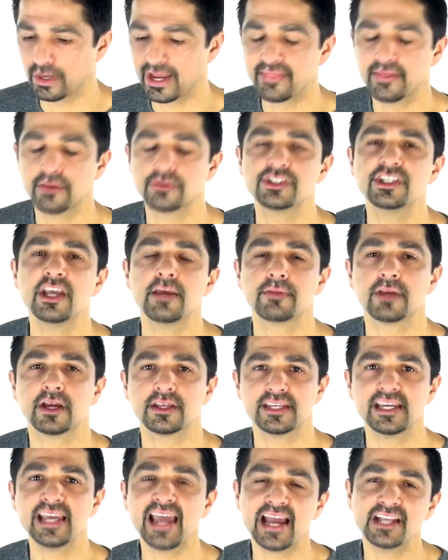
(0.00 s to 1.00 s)
like those zip
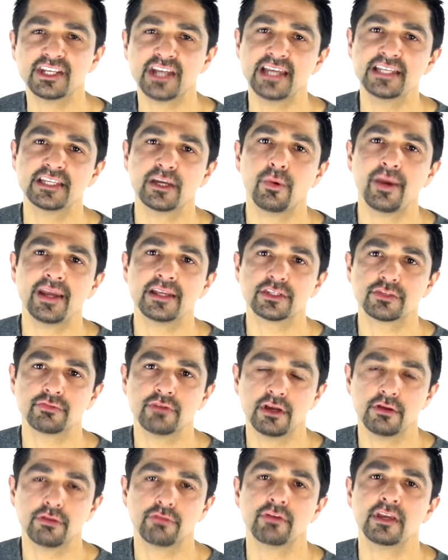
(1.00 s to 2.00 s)
cutting edge 808s,
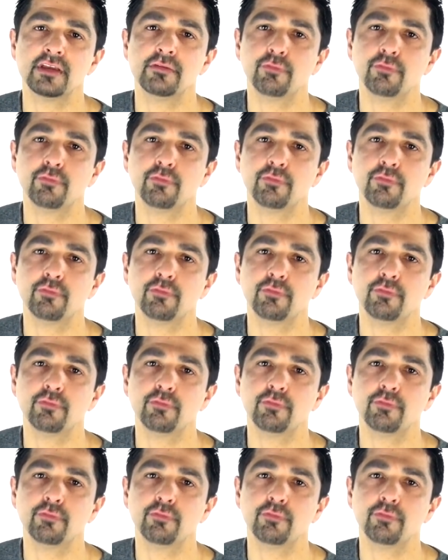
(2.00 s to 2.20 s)
303,